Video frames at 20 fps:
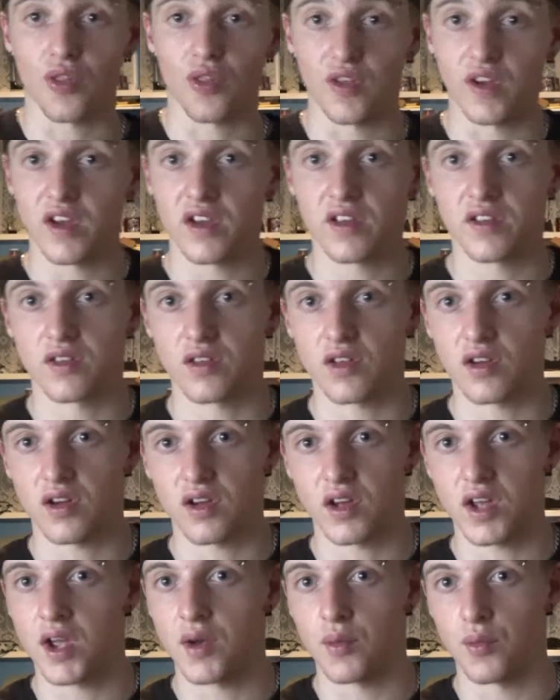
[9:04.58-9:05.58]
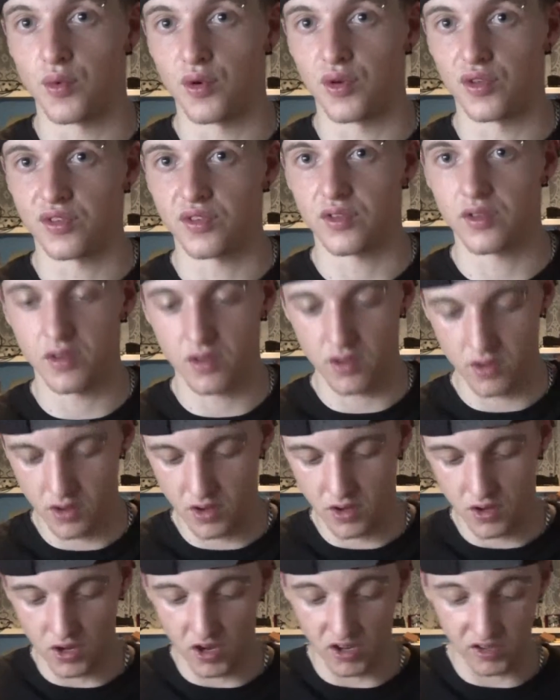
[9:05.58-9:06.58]
this, it was
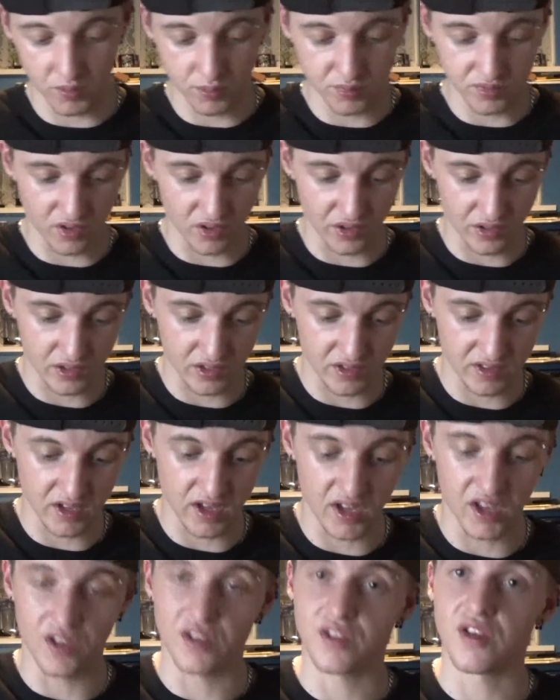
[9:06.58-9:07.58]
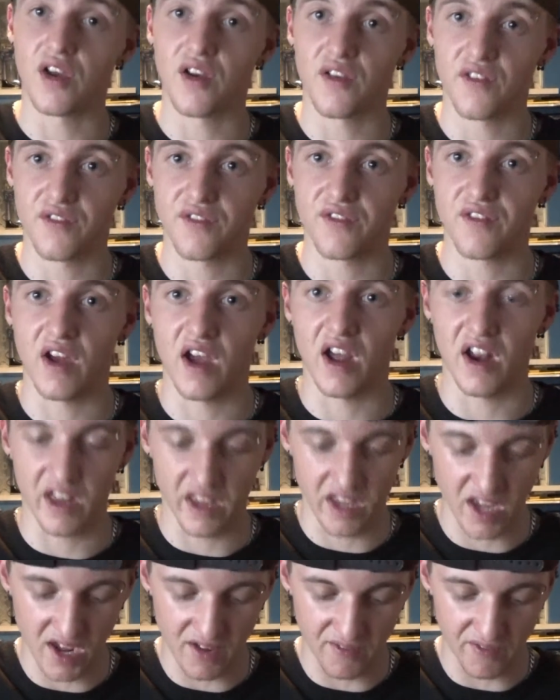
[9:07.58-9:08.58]
a surprise because it is
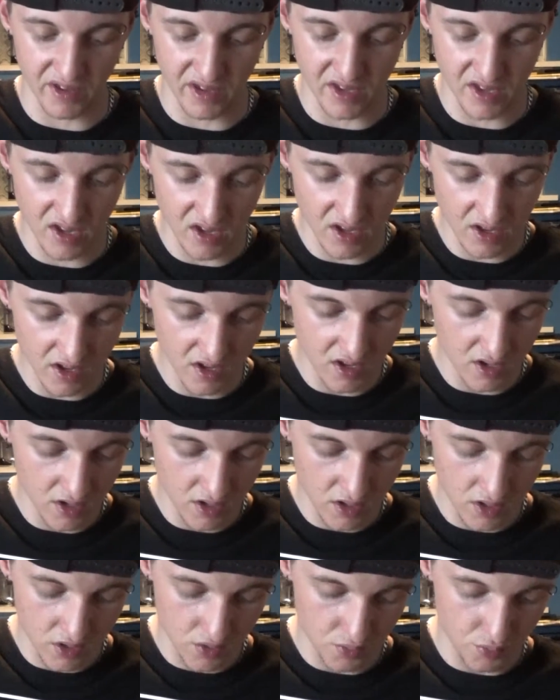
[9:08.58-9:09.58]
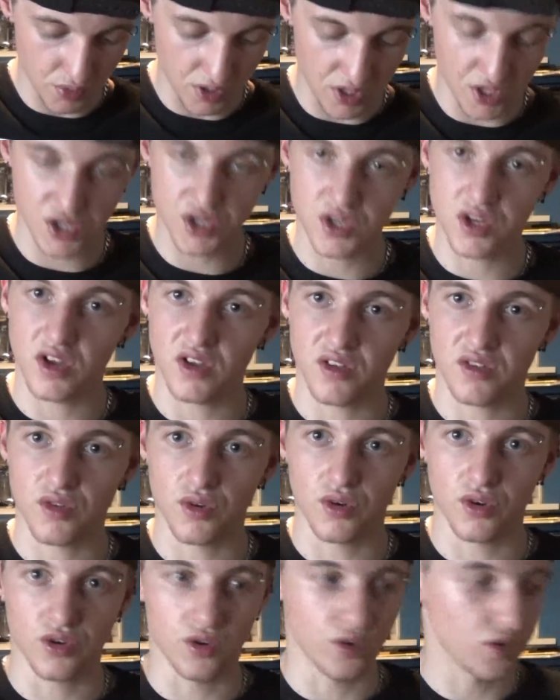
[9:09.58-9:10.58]
fairly heavy, which is
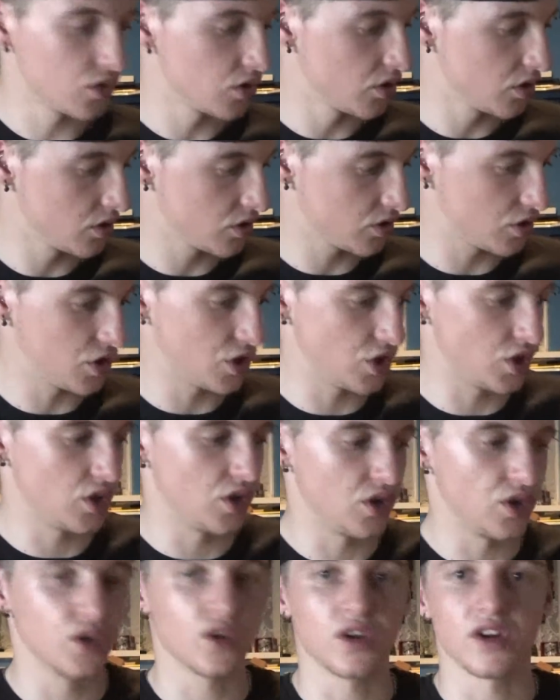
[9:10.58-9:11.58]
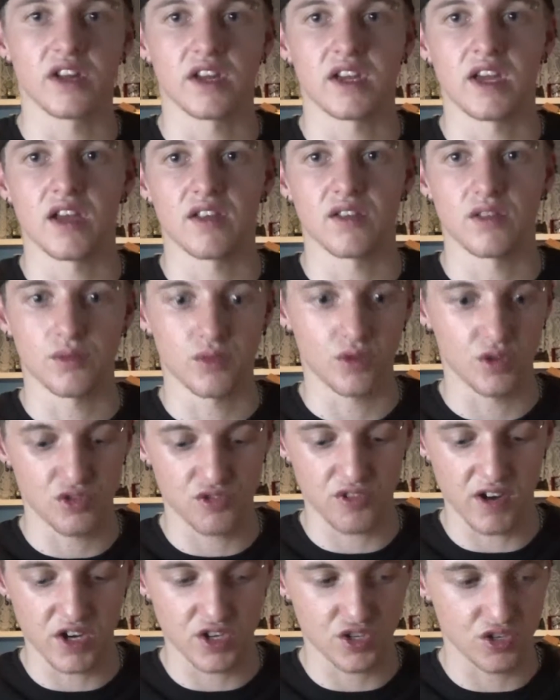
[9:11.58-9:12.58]
sort of good because you know you're going to get some good
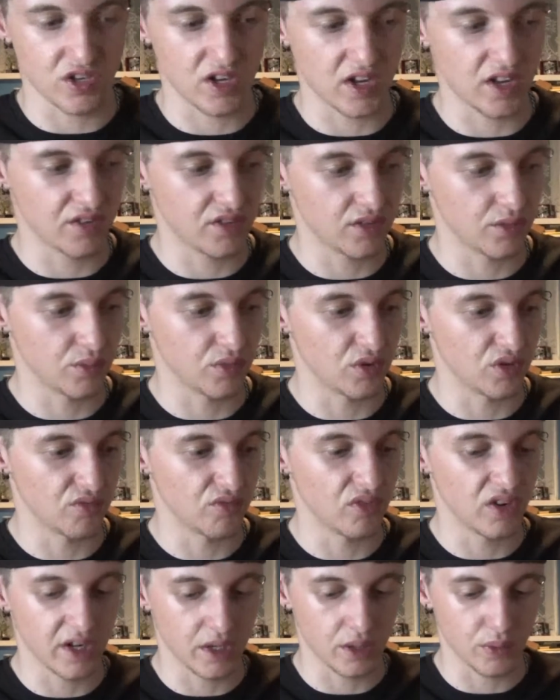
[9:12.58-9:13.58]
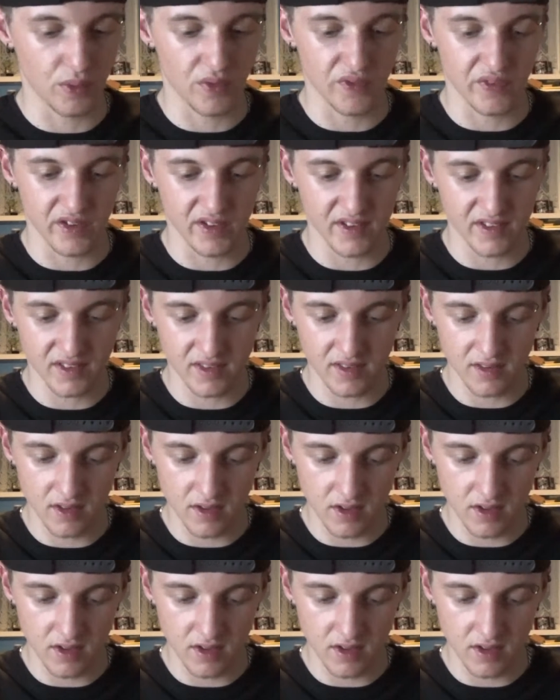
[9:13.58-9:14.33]
traction and some good running with it.